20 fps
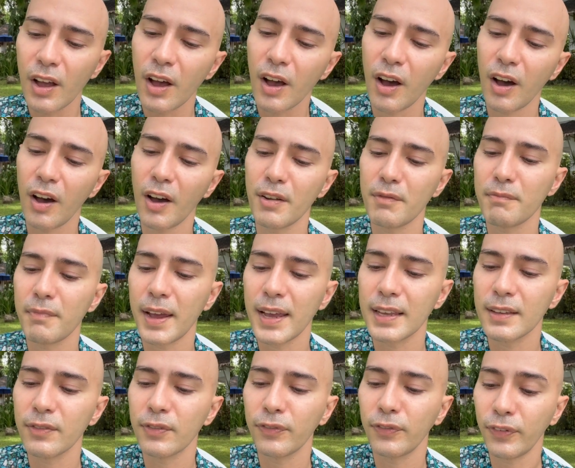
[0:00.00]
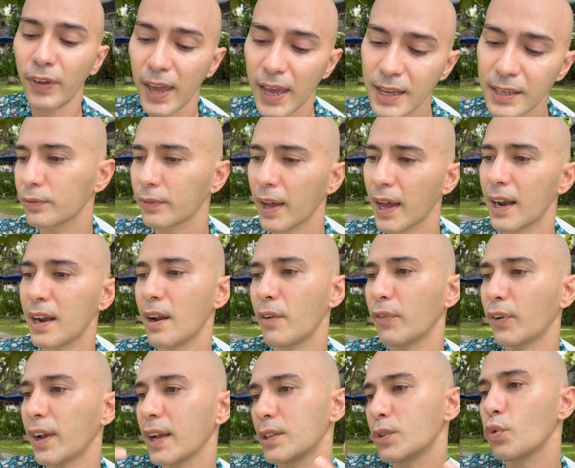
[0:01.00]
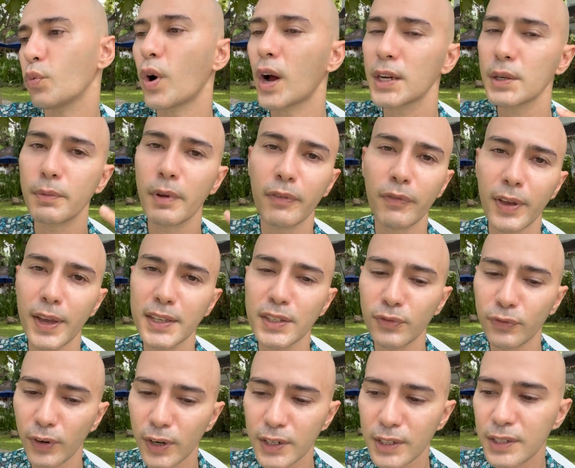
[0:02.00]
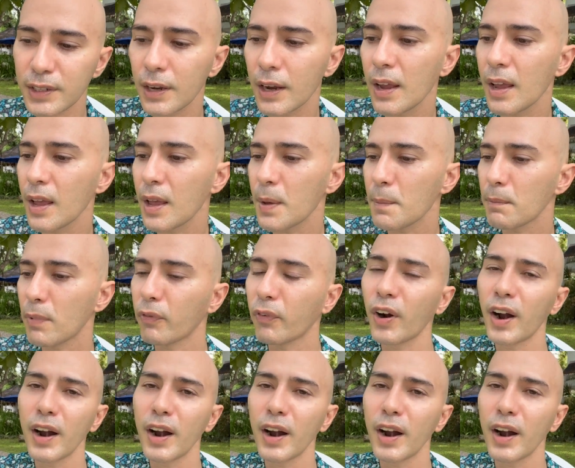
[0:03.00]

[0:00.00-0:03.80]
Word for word: on my face and I forget to wash my face first before I